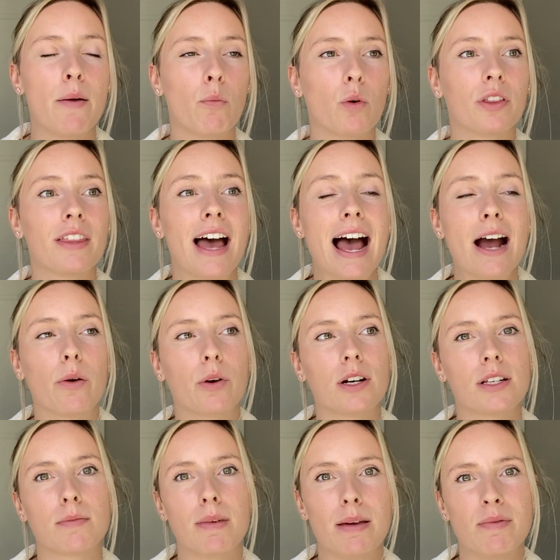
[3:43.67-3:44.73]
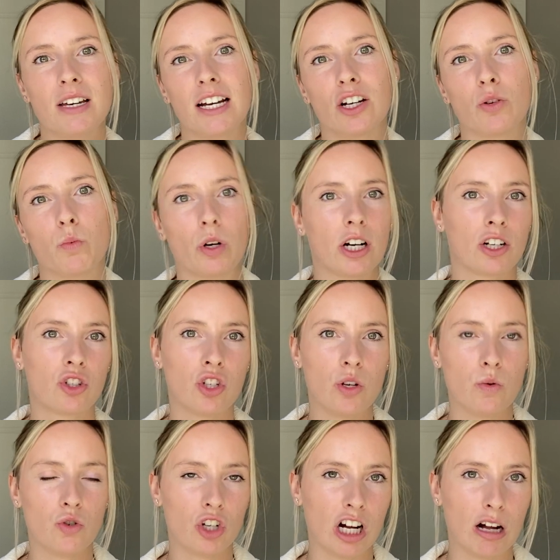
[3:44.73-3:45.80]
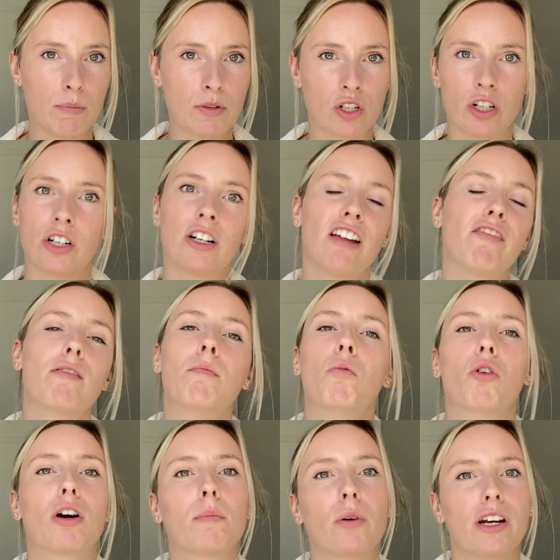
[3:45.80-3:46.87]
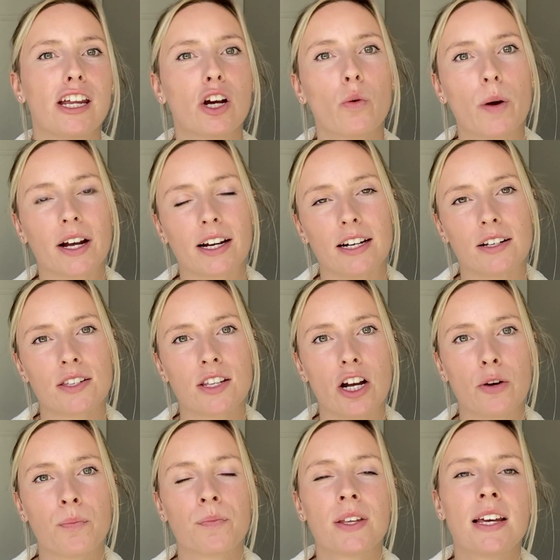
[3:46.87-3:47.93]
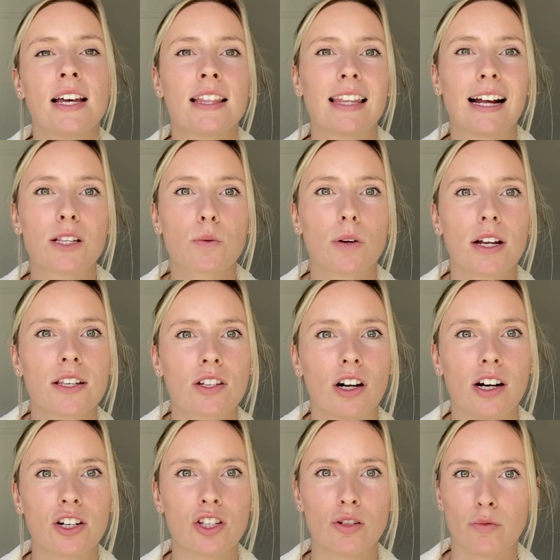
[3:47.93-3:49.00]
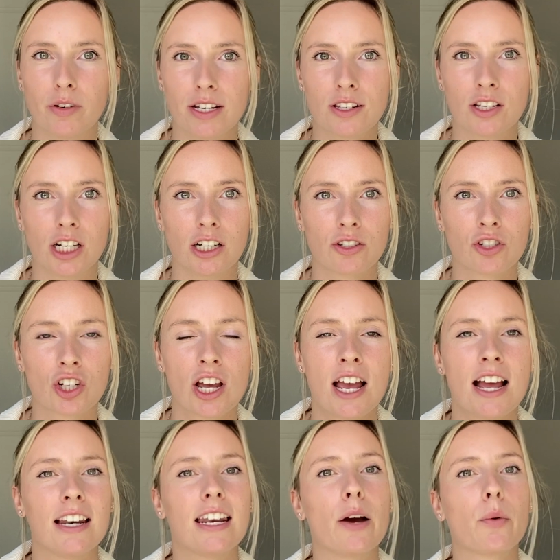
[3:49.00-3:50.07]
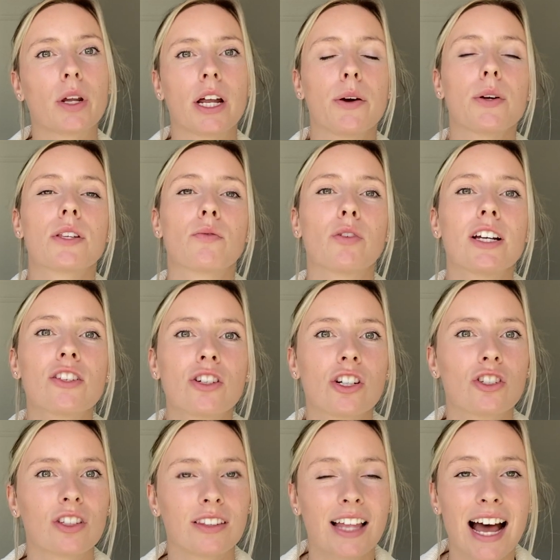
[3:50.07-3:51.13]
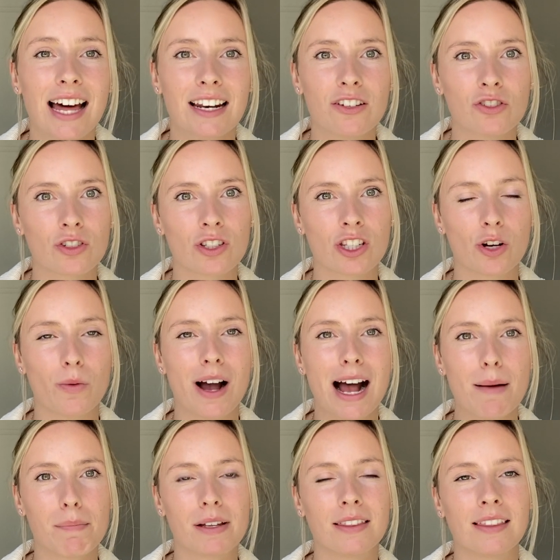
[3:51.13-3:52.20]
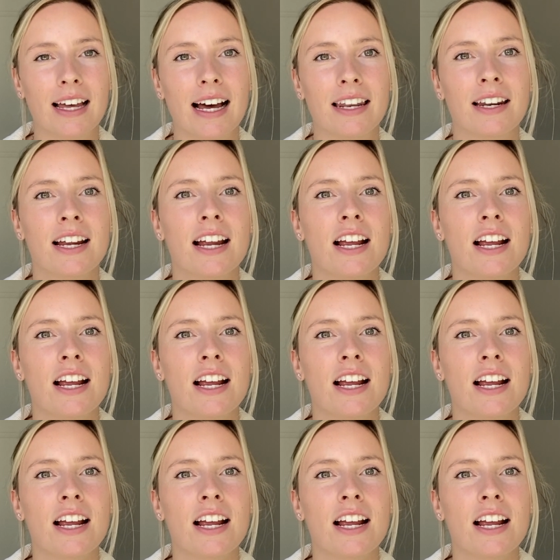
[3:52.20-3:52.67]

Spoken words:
with the hours, maybe I could work two jobs to earn even more money quicker. So that's when I started to research. Now, when I was researching that, it just so happened that